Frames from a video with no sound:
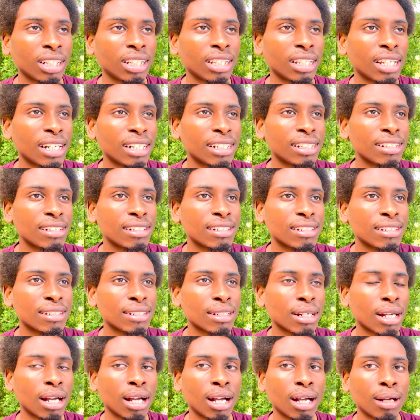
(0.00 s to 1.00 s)
that is
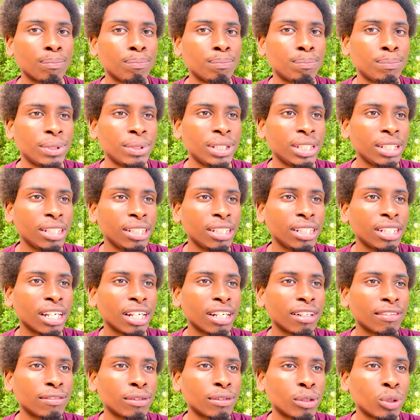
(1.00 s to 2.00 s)
um,
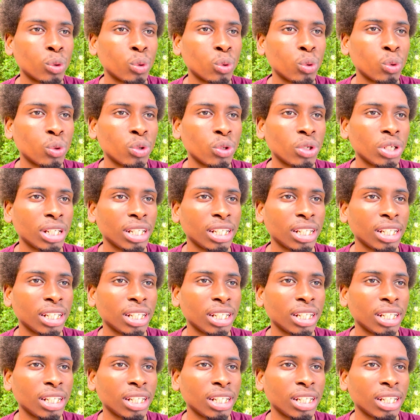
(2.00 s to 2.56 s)
PFOAS